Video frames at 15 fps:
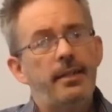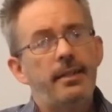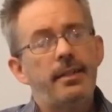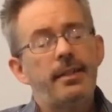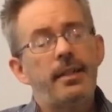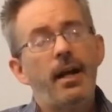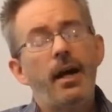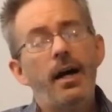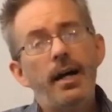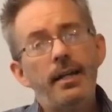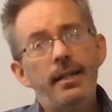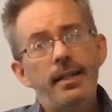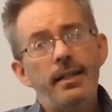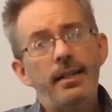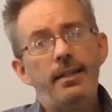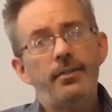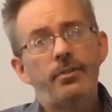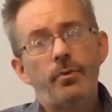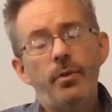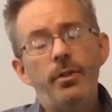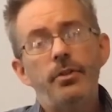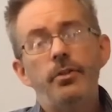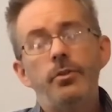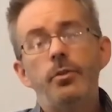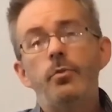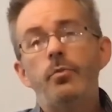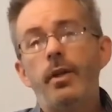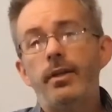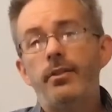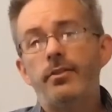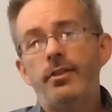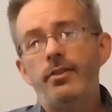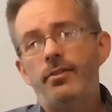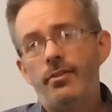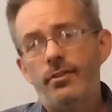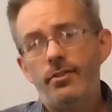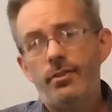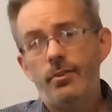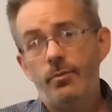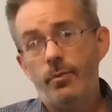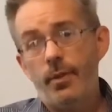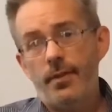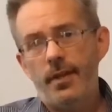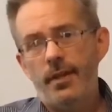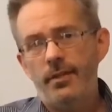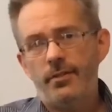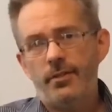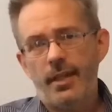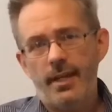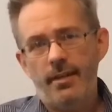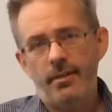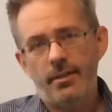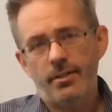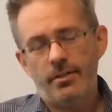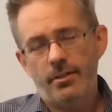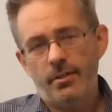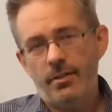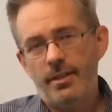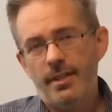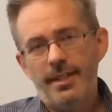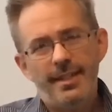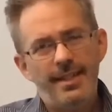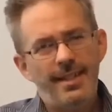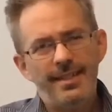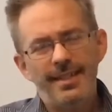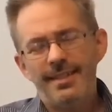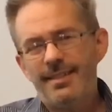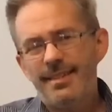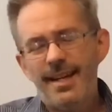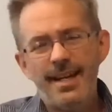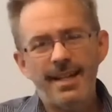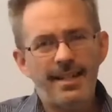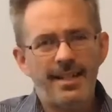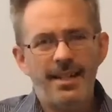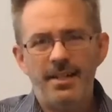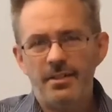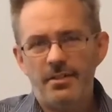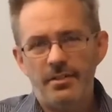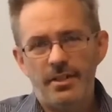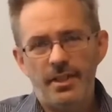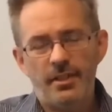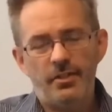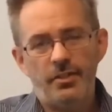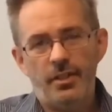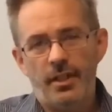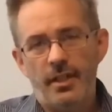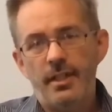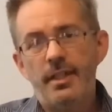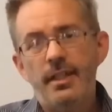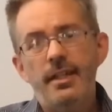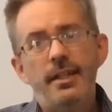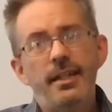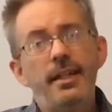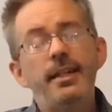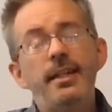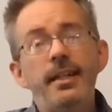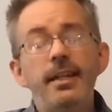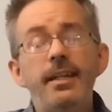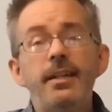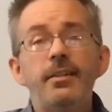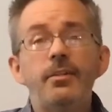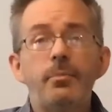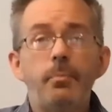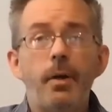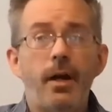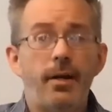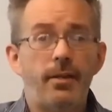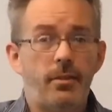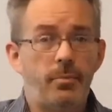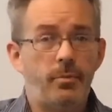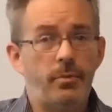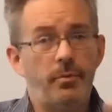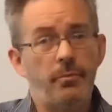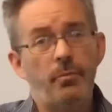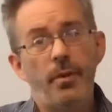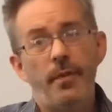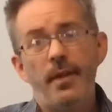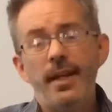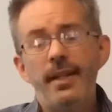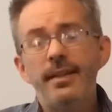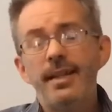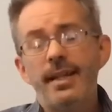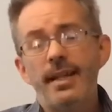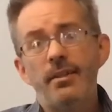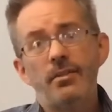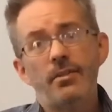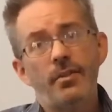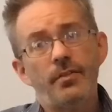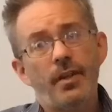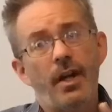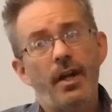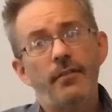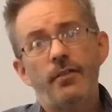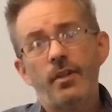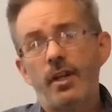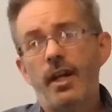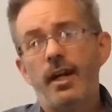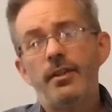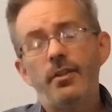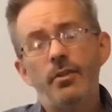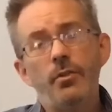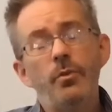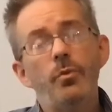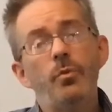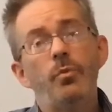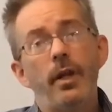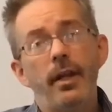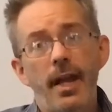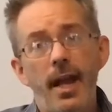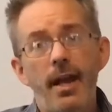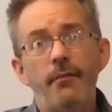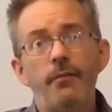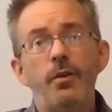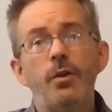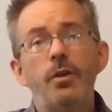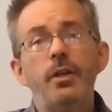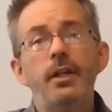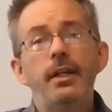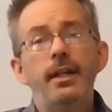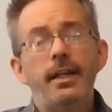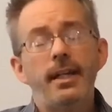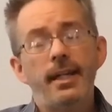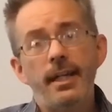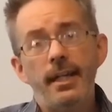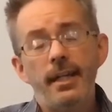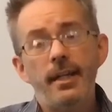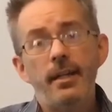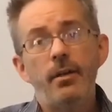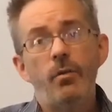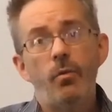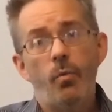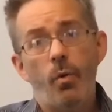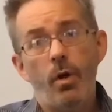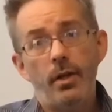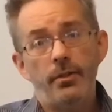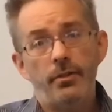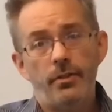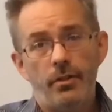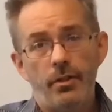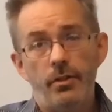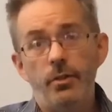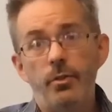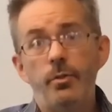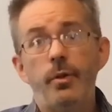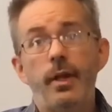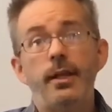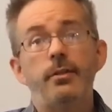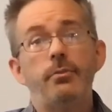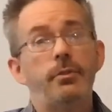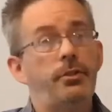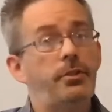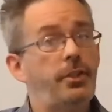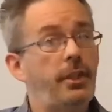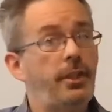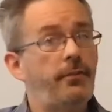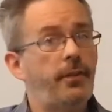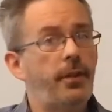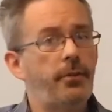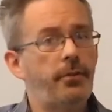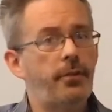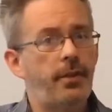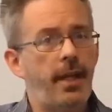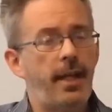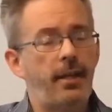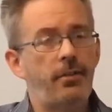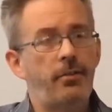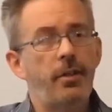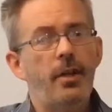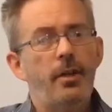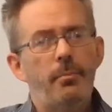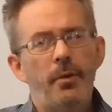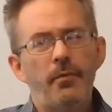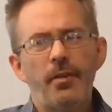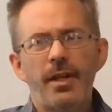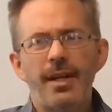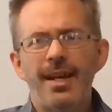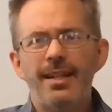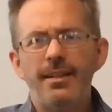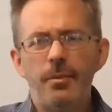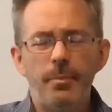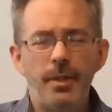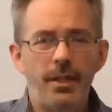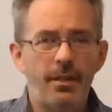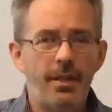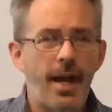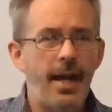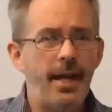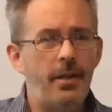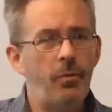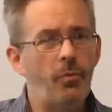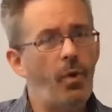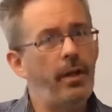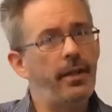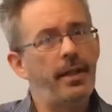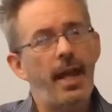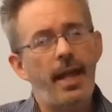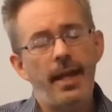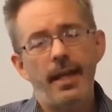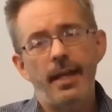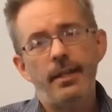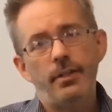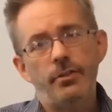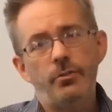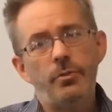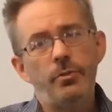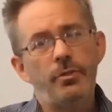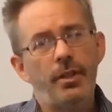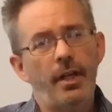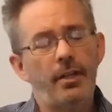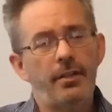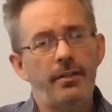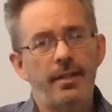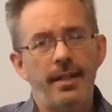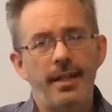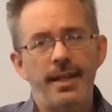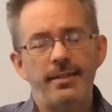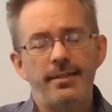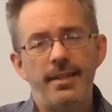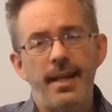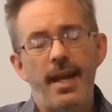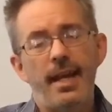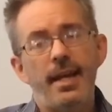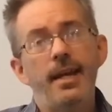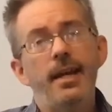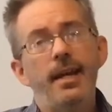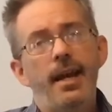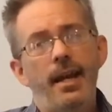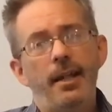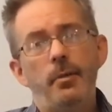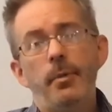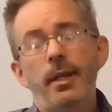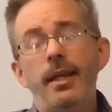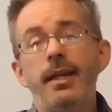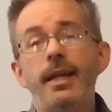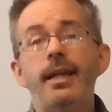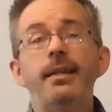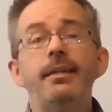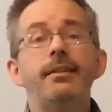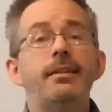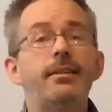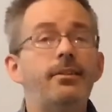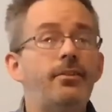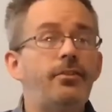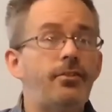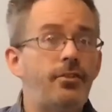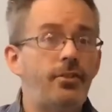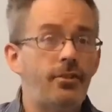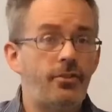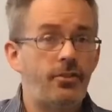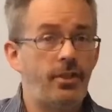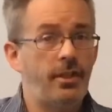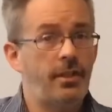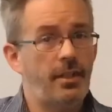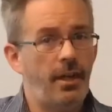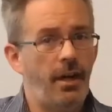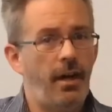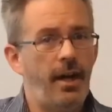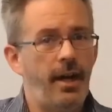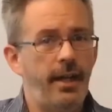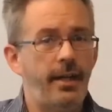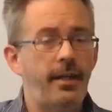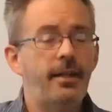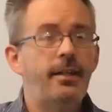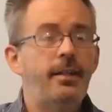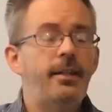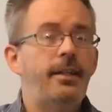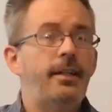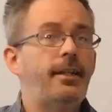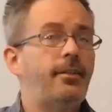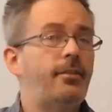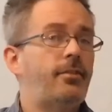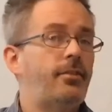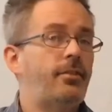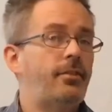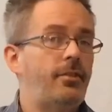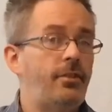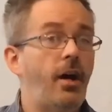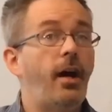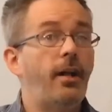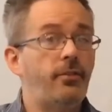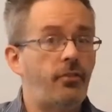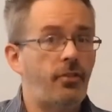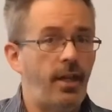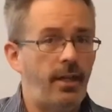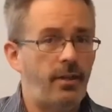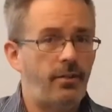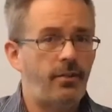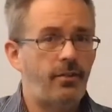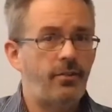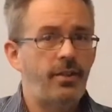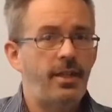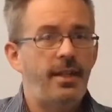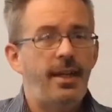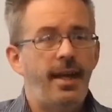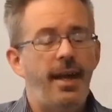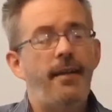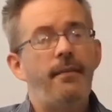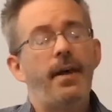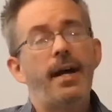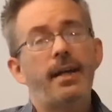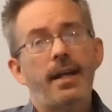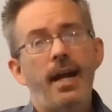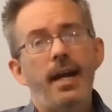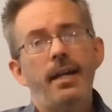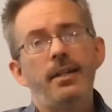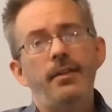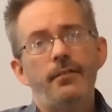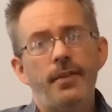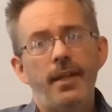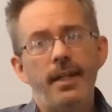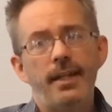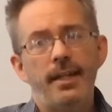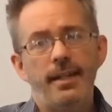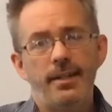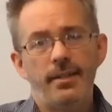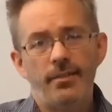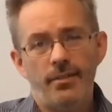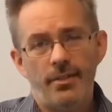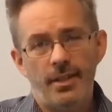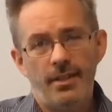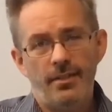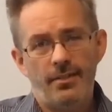God is going to do what is consistent with his character, and that's not a contradiction. It is possible within the character of God for God to do whatever he wants to do and to achieve those things. But for God to be a liar one day and a truth teller the next day and to be an inconsistent God is nonsense. And that kind of thinking is